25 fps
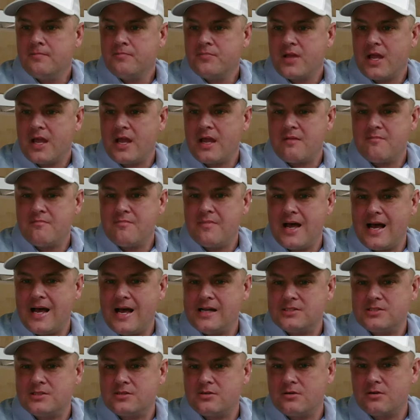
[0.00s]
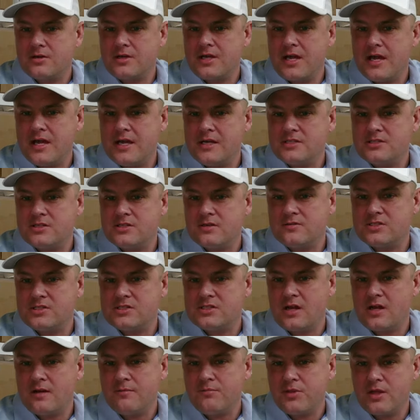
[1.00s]
a master case of
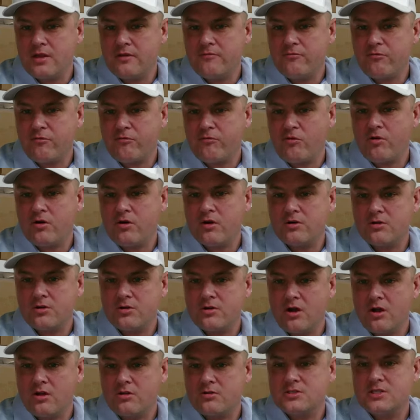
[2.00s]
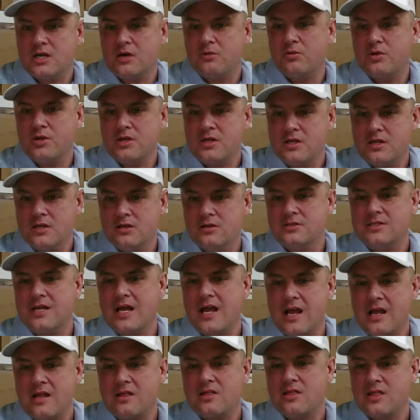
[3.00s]
something for $400 that will yield
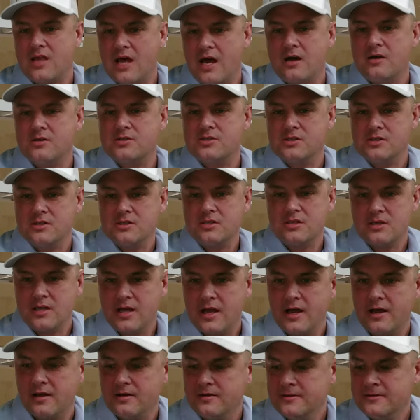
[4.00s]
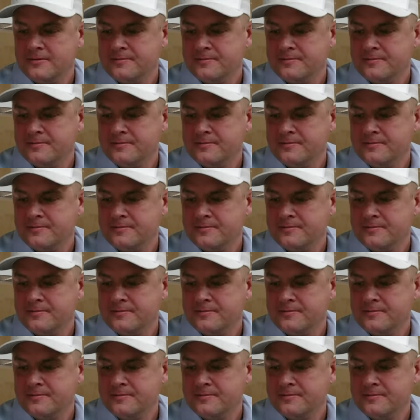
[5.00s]
$8,000. Yeah.